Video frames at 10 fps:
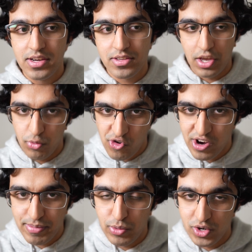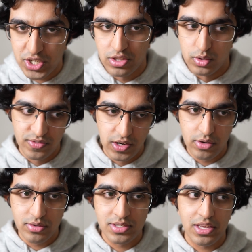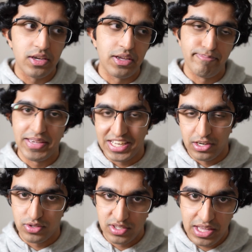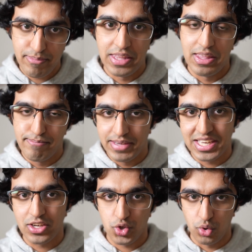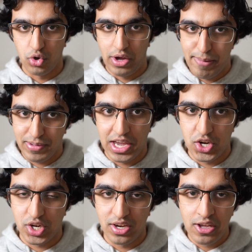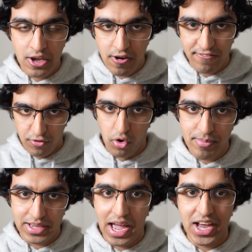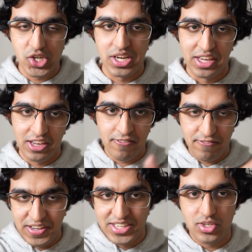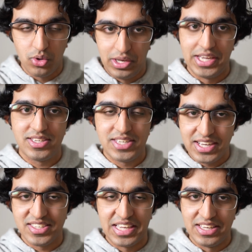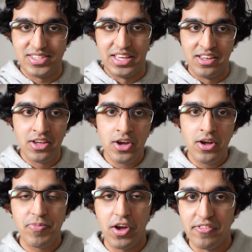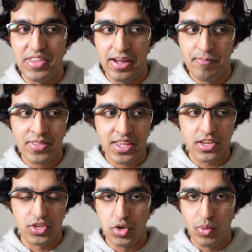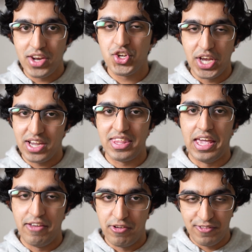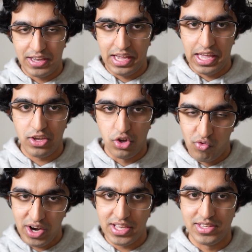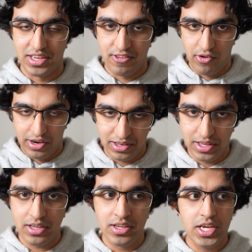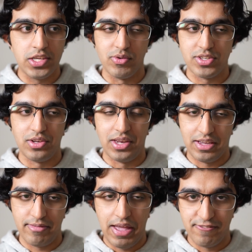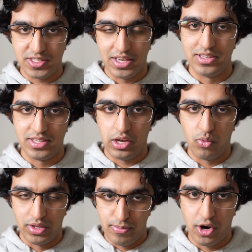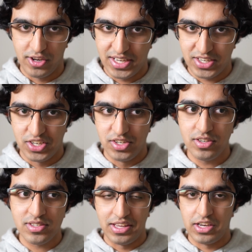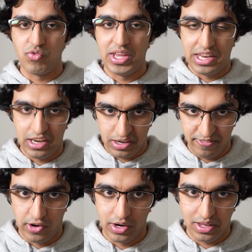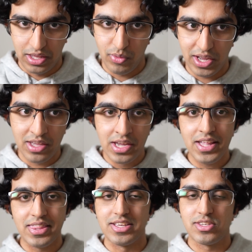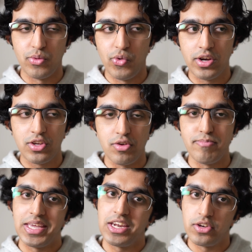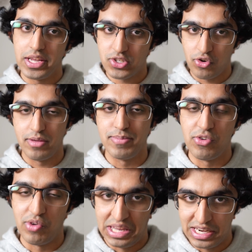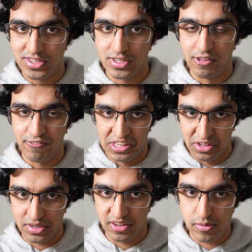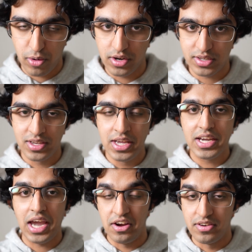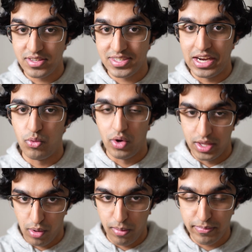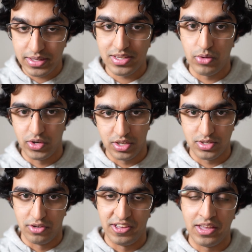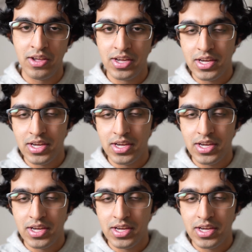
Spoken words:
So I would recommend watching those videos and making notes on them and then making sure your application form actually like fits or like stacks against it, of that you want to check that everything you write is like very clear. You want to like emphasize like what the product actually does, like write that in a very clear way that someone who may not necessarily be related to the field of the product can understand what the problem is and what you're solving.